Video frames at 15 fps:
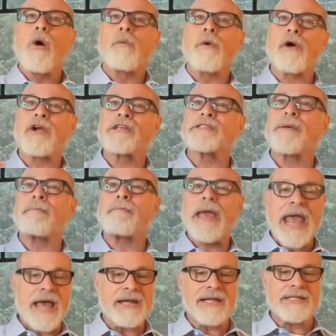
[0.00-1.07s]
whereas
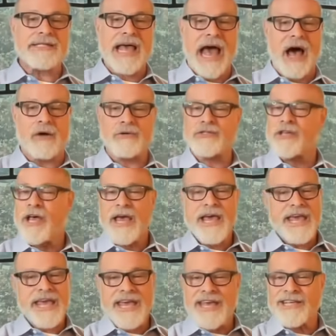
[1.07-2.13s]
Amanda's house
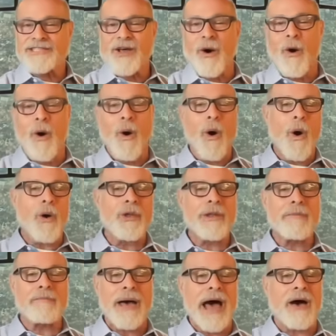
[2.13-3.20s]
is
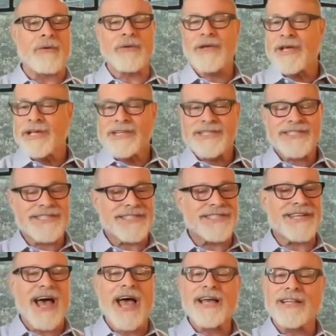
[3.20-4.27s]
all about
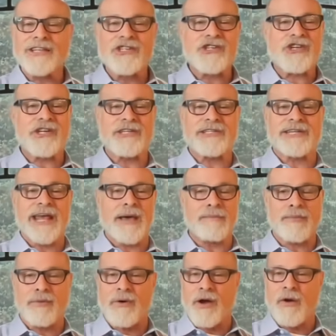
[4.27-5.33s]
stylish,
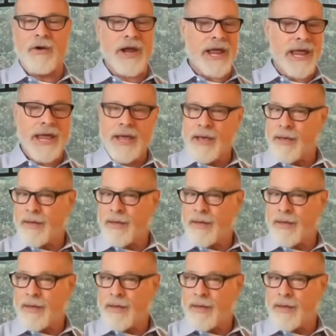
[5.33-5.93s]
contemporary,